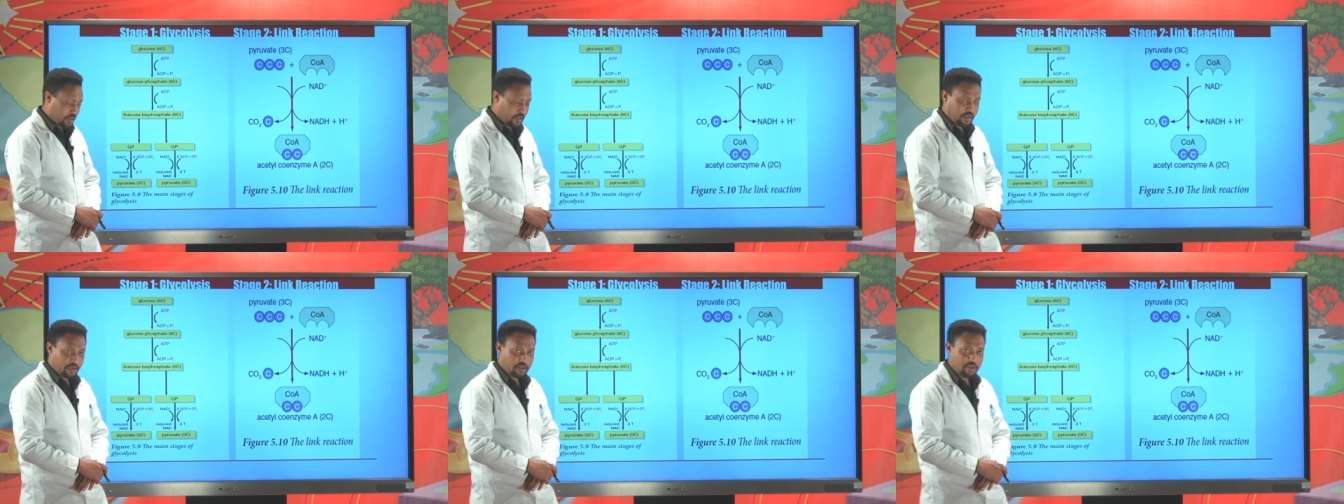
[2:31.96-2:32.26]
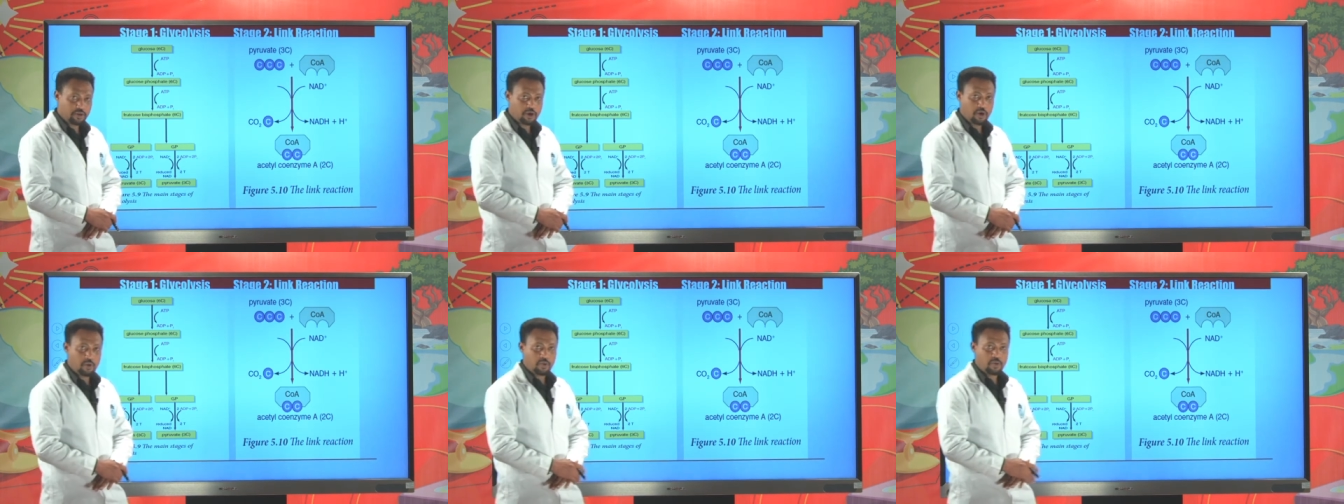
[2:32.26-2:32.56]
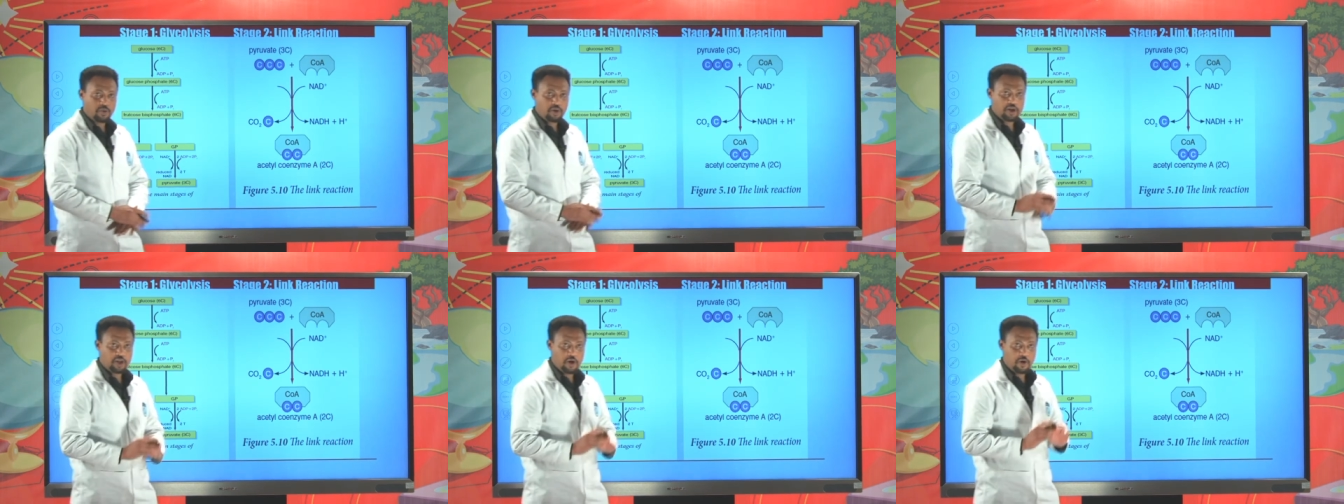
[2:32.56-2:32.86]
So,
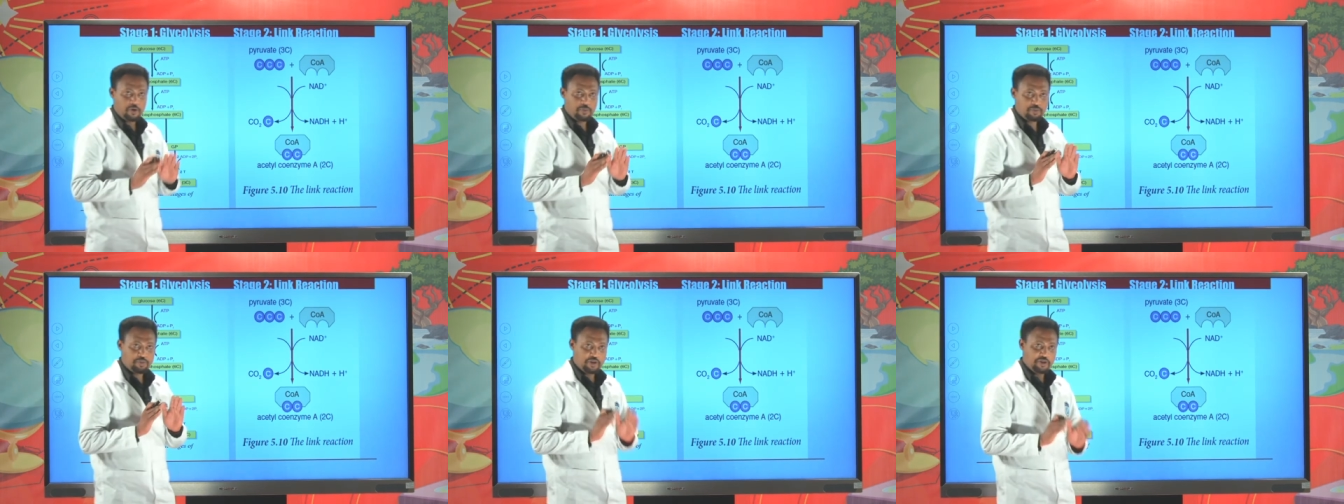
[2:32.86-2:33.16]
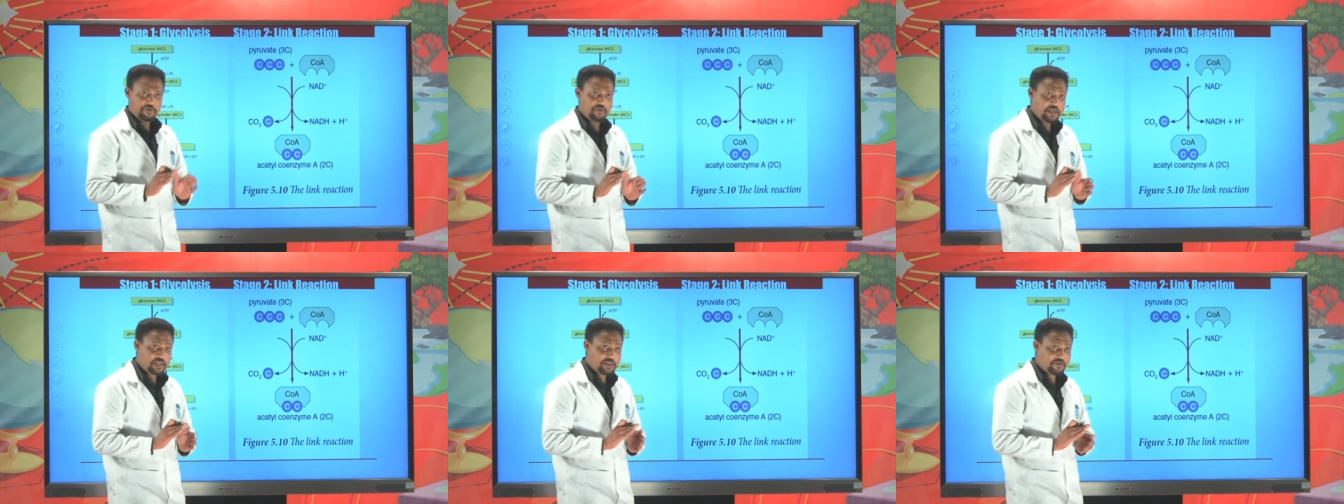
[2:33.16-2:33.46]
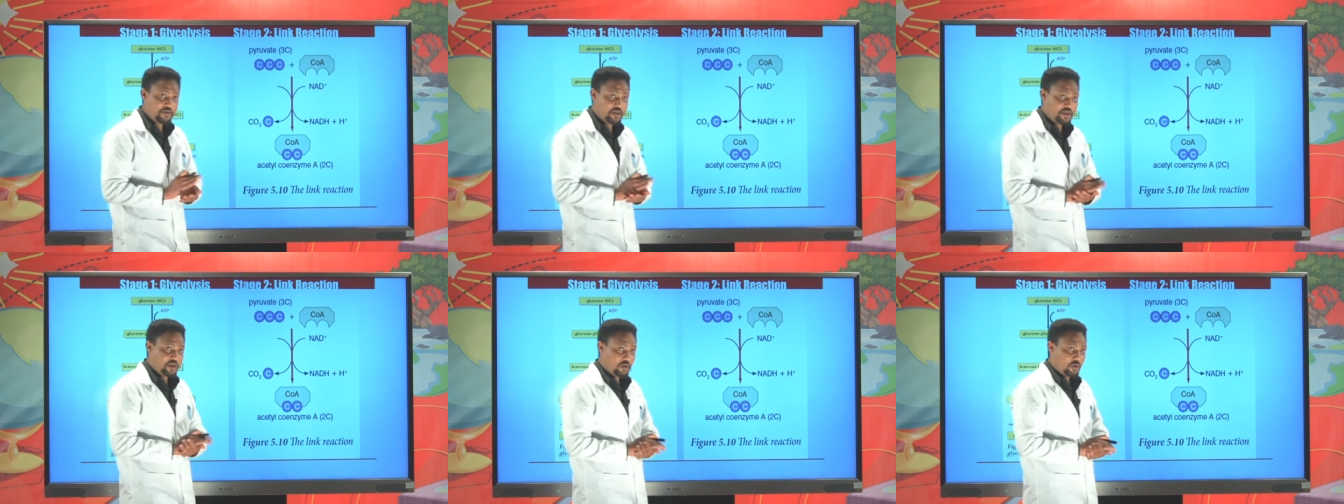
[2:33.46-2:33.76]
in our previous
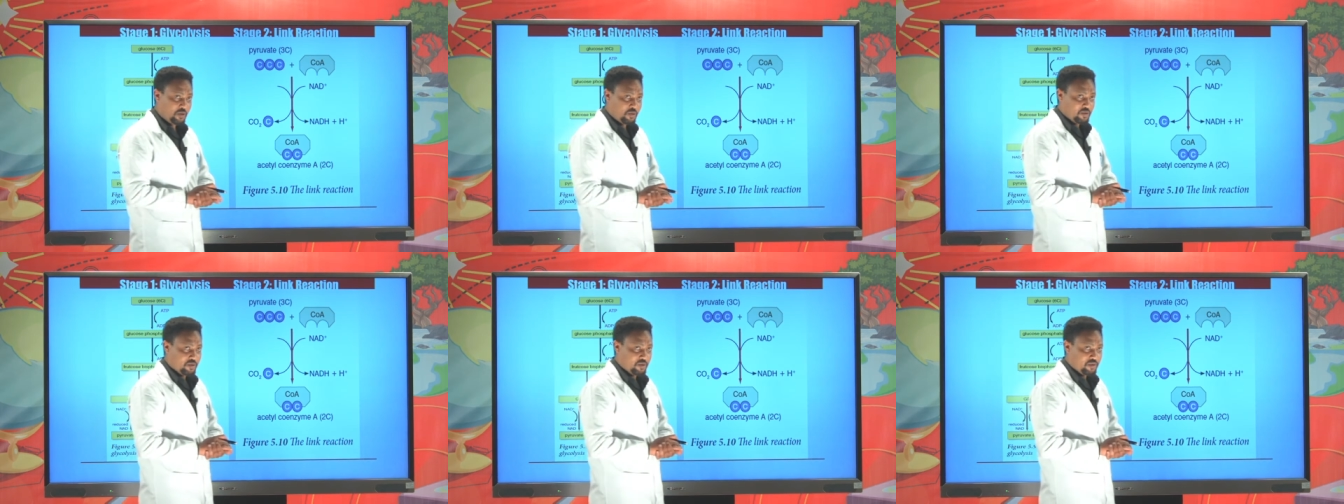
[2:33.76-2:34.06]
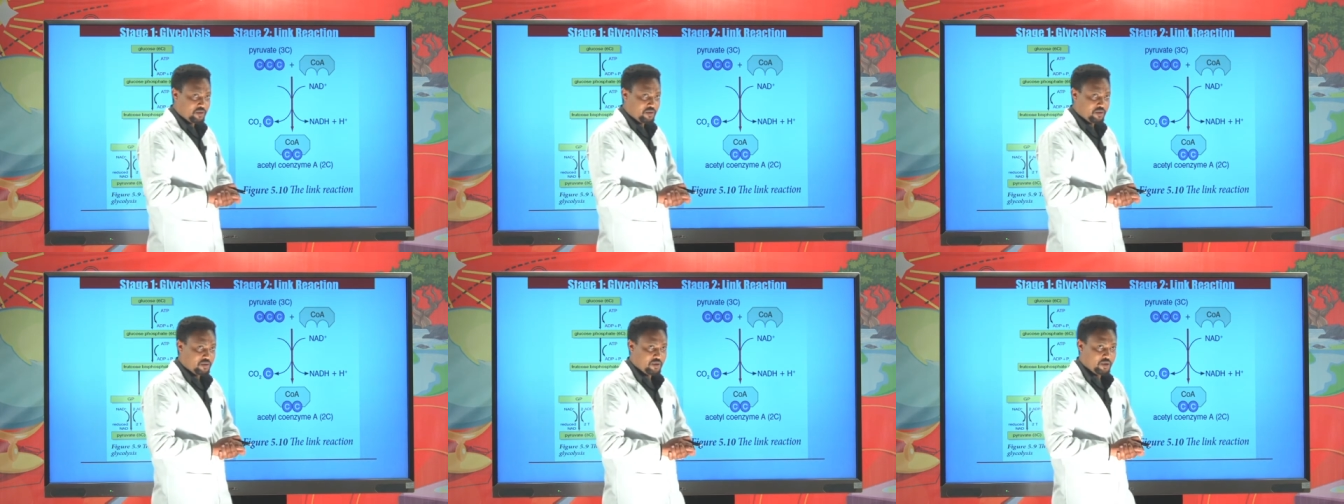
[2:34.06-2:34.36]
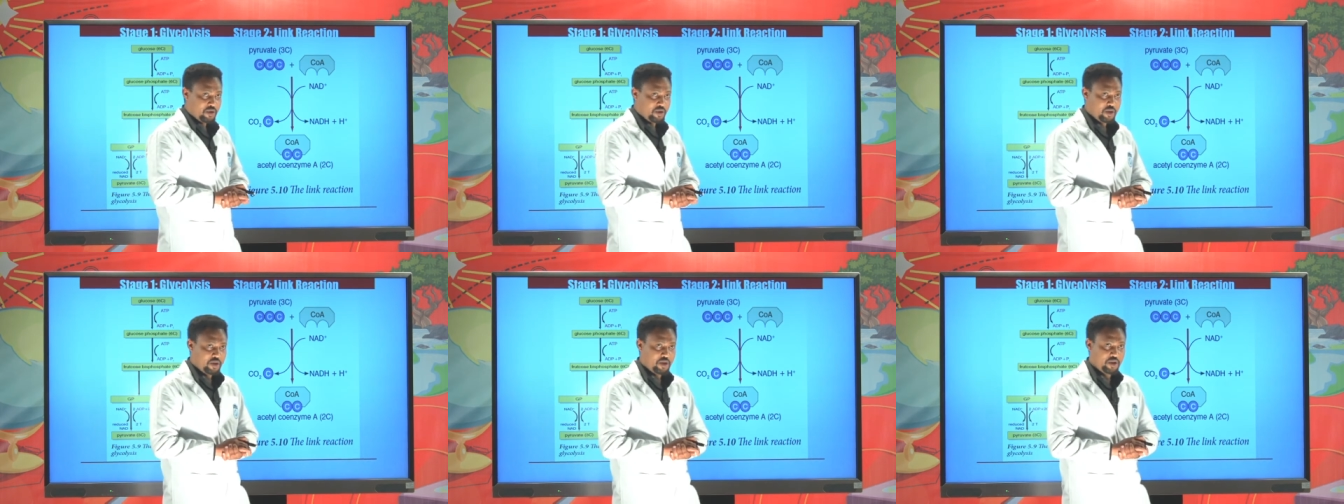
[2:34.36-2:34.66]
video,
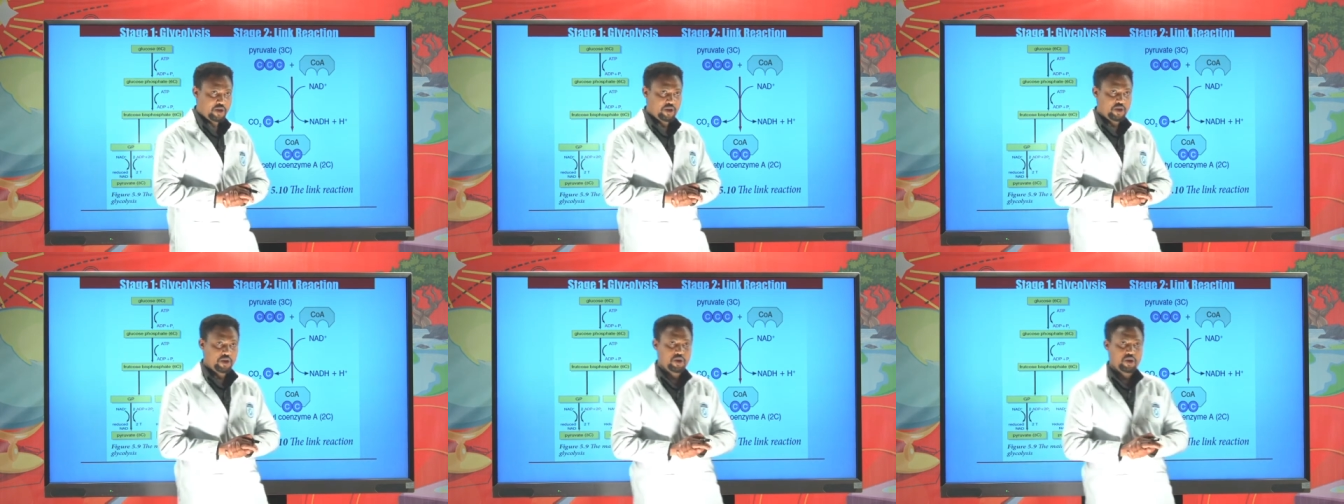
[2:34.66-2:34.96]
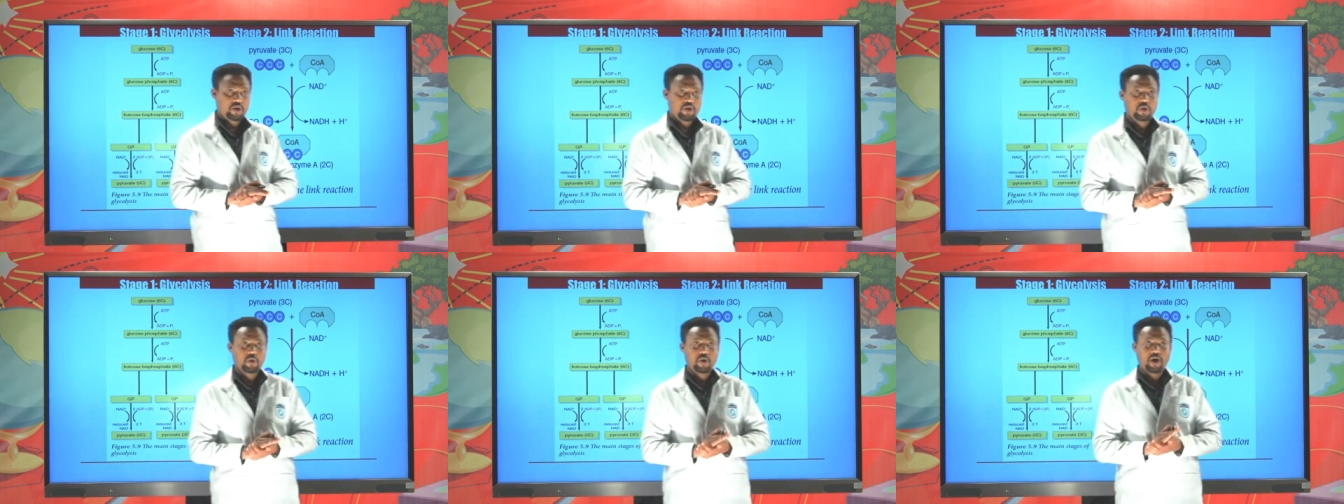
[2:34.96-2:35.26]
you